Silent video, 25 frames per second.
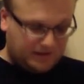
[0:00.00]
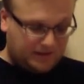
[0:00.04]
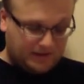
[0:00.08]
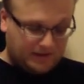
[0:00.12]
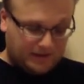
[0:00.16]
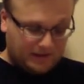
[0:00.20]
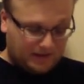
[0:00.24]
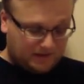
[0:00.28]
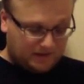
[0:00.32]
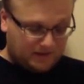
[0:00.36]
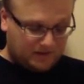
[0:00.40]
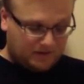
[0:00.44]

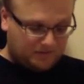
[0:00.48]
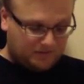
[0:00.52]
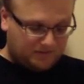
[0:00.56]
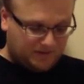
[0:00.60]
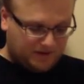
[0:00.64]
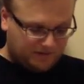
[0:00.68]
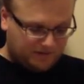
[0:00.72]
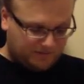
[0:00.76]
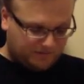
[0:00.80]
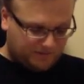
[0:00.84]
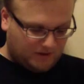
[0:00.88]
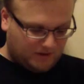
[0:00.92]
uh,
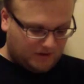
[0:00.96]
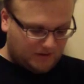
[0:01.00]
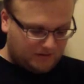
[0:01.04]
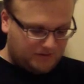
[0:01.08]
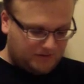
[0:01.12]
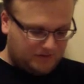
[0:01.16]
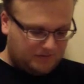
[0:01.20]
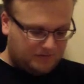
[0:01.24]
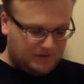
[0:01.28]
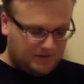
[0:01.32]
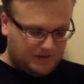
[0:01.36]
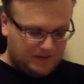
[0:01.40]
alcohol by
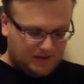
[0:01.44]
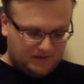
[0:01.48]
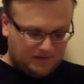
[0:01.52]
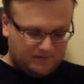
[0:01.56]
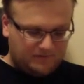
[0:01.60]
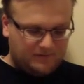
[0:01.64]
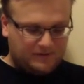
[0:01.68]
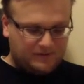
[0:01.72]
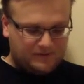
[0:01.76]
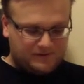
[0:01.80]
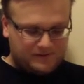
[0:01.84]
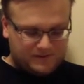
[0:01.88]
volume
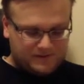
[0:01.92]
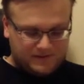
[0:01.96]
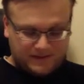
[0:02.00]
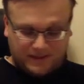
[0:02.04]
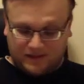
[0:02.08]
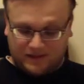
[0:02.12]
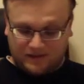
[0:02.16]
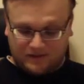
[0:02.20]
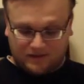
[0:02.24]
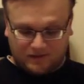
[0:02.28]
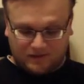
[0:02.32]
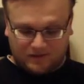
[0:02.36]

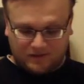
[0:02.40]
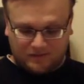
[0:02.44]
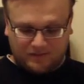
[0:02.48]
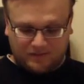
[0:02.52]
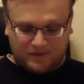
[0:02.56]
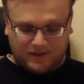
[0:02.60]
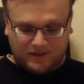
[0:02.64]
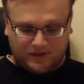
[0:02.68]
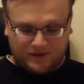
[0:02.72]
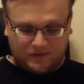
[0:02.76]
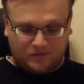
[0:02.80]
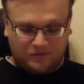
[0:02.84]
versus
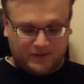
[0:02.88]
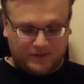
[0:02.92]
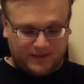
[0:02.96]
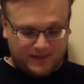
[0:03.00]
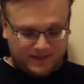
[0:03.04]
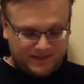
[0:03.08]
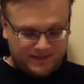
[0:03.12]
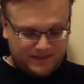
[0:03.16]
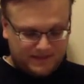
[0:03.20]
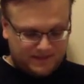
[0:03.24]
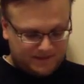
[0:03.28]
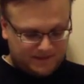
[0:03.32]
alcohol by
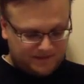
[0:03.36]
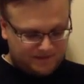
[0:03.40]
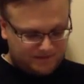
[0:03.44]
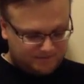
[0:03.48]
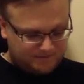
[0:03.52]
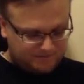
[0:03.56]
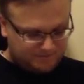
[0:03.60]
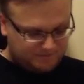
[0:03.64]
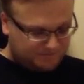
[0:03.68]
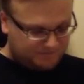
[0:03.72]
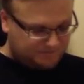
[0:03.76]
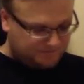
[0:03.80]
weight,